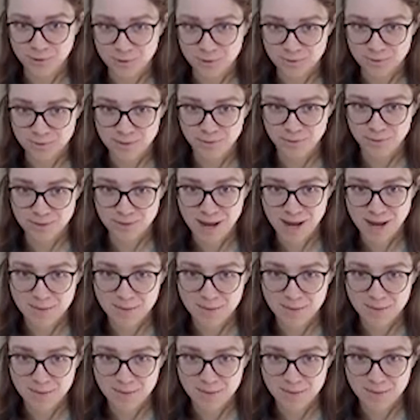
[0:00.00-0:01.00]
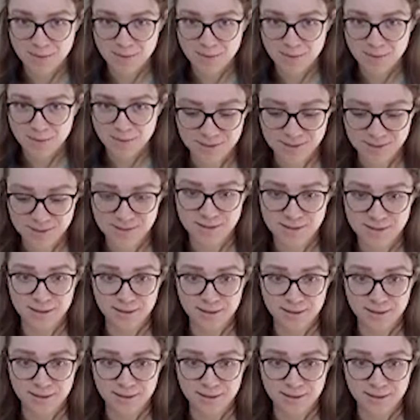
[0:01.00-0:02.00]
We talked about what happens in
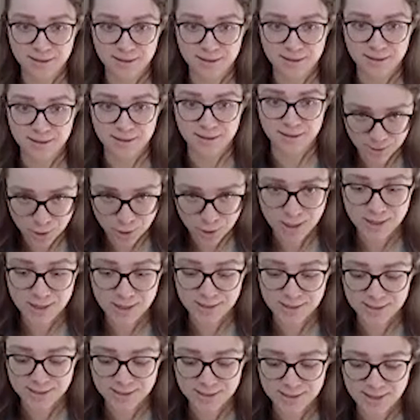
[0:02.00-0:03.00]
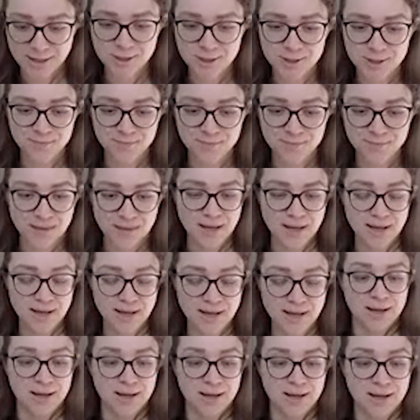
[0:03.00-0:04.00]
this training stage.
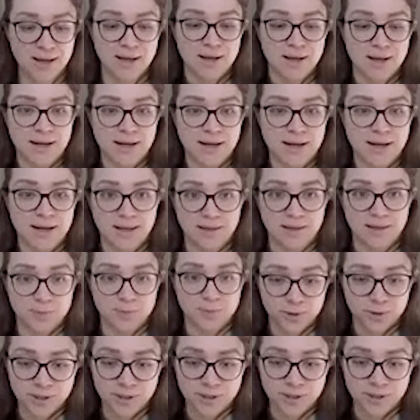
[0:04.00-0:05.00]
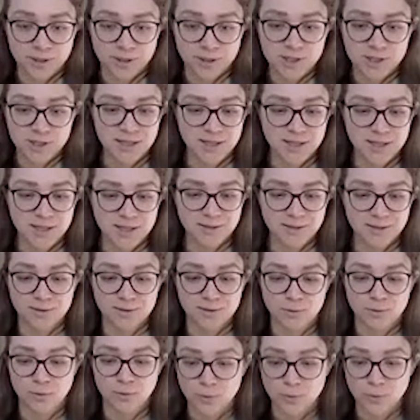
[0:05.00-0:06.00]
And broadly
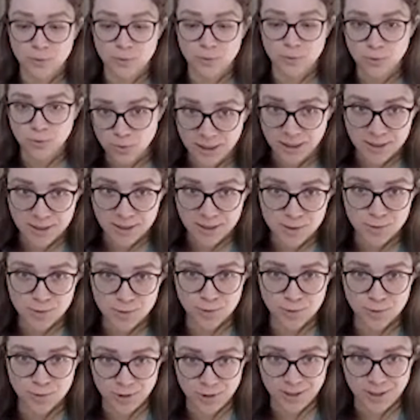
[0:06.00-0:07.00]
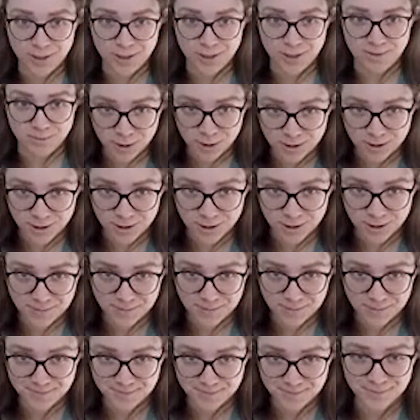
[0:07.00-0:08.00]
speaking, there are two ways to train a
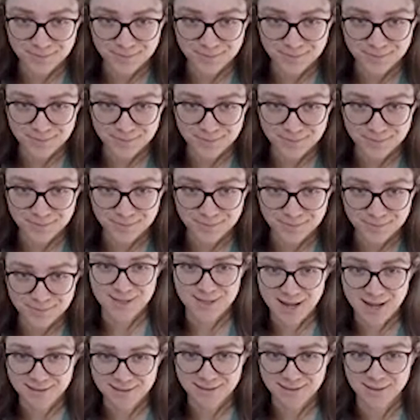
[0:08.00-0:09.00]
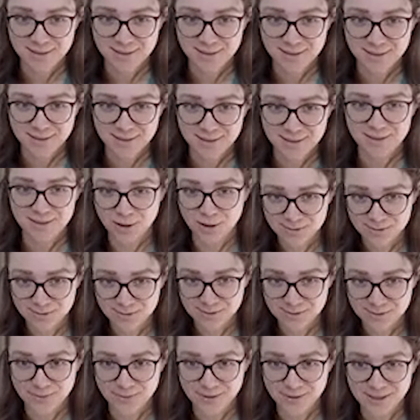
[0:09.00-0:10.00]
model. There's the static
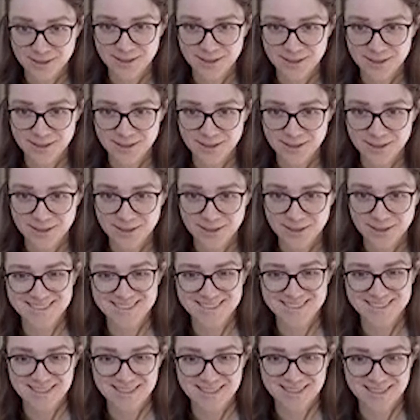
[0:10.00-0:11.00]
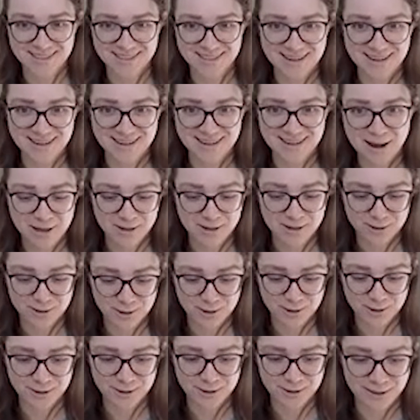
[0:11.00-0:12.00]
offline way, and there's the
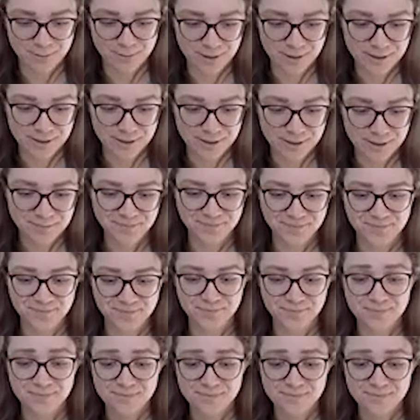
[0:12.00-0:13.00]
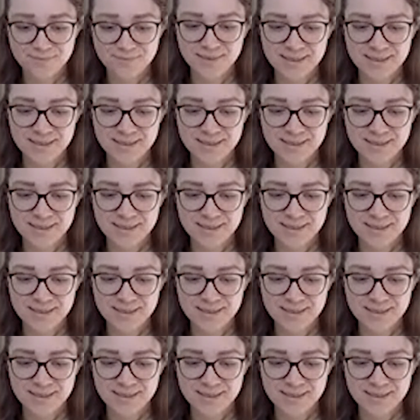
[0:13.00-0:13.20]
dynamic online one.